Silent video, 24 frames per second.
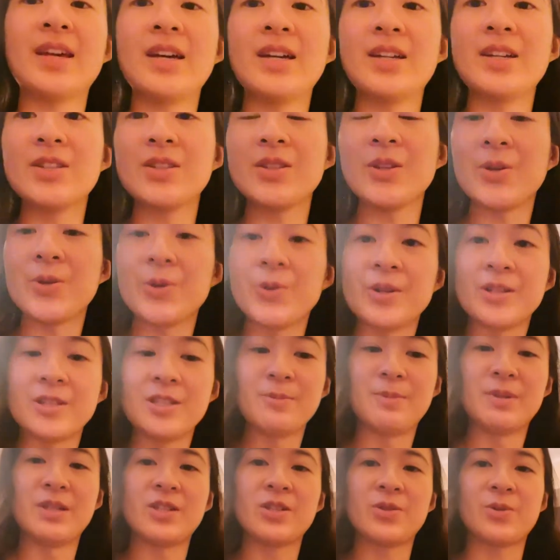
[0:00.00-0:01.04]
So it's
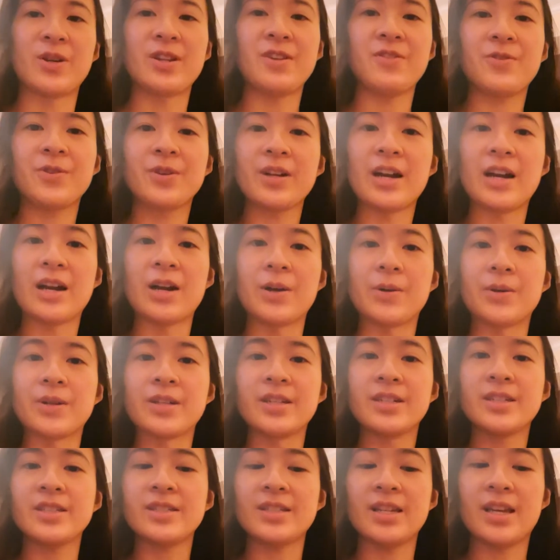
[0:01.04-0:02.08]
been 24
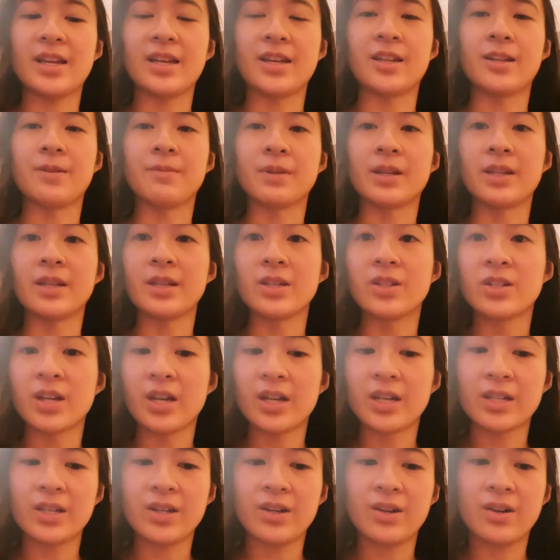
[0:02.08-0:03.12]
hours and I'm gonna
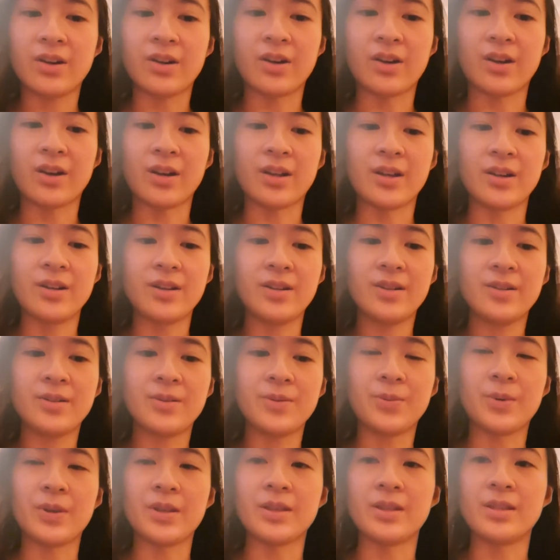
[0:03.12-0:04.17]
check on
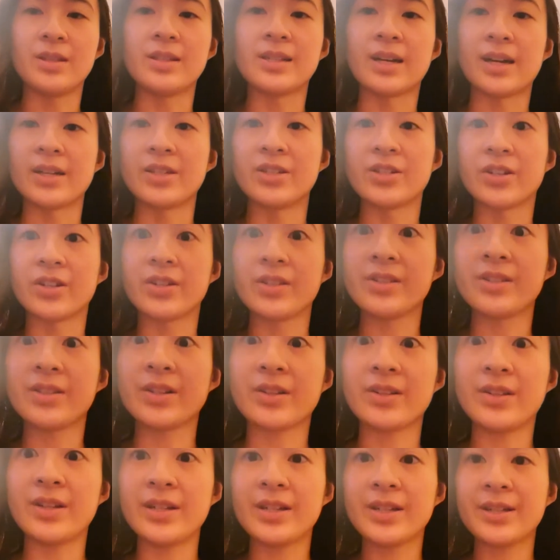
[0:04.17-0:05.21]
what the dyed shirts
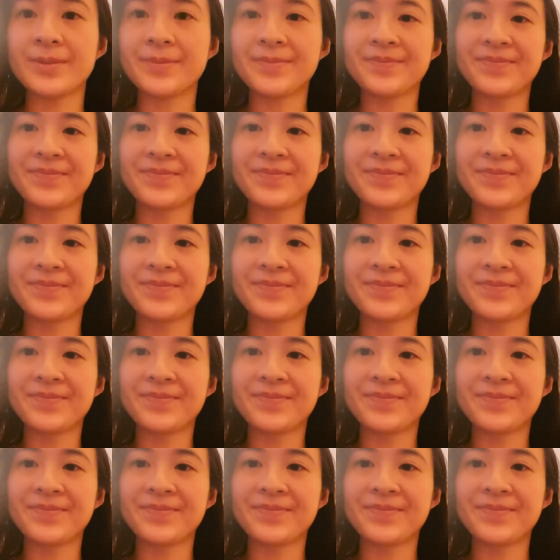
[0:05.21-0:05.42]
look like.